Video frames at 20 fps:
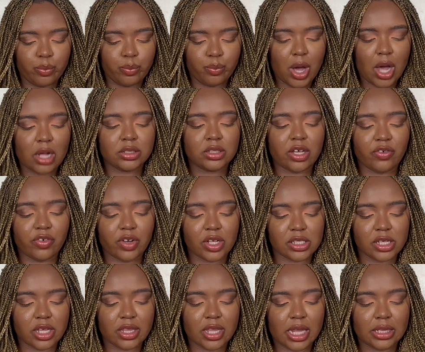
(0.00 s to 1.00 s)
But I'll definitely
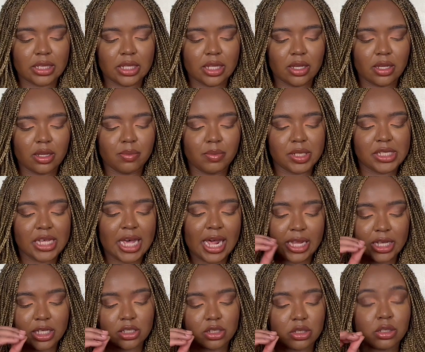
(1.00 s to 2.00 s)
say that the
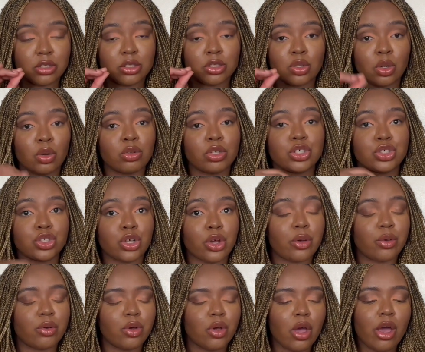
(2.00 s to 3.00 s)
metallics stole the
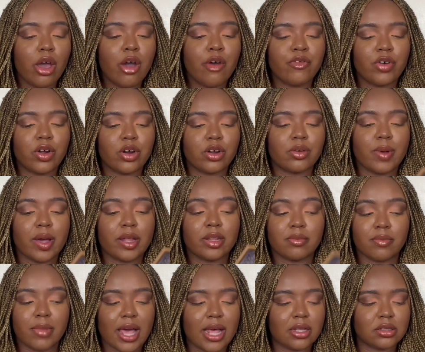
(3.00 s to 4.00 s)
show, followed by the
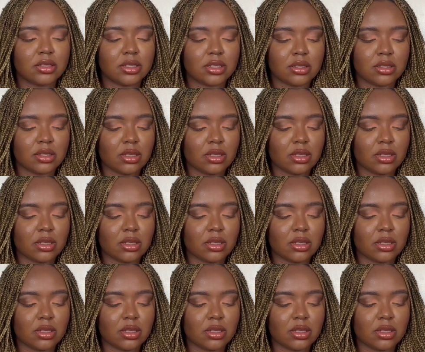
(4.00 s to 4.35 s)
mattes.